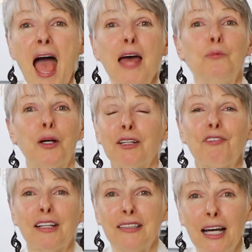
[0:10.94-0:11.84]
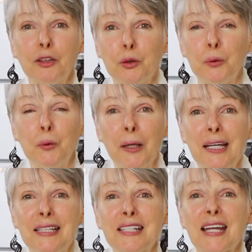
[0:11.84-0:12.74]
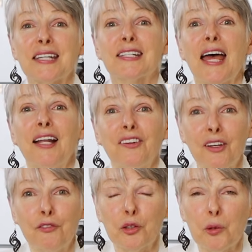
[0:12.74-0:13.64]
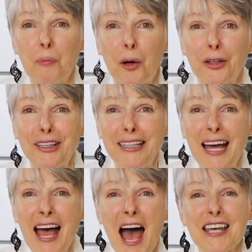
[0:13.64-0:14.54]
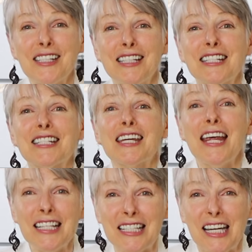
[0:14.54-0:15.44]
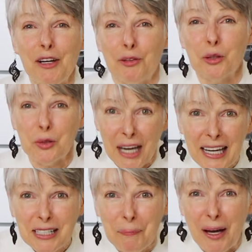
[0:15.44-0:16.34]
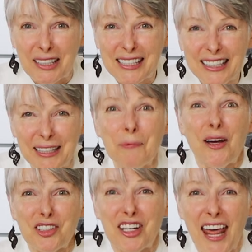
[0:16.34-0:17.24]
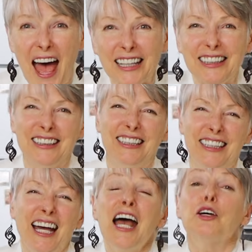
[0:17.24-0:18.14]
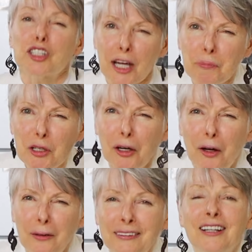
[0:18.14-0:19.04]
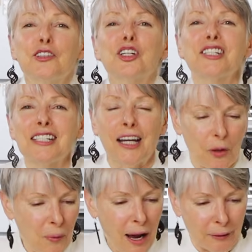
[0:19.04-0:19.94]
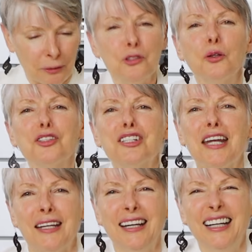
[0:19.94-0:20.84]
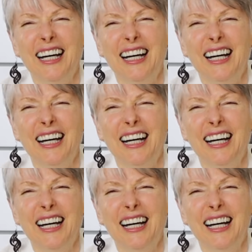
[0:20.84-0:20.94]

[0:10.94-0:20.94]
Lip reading: And what if I tell you it is as healthy for your body as it is tasty for your taste buds? Imagine that. Skeptical? Just stick around. You'll see.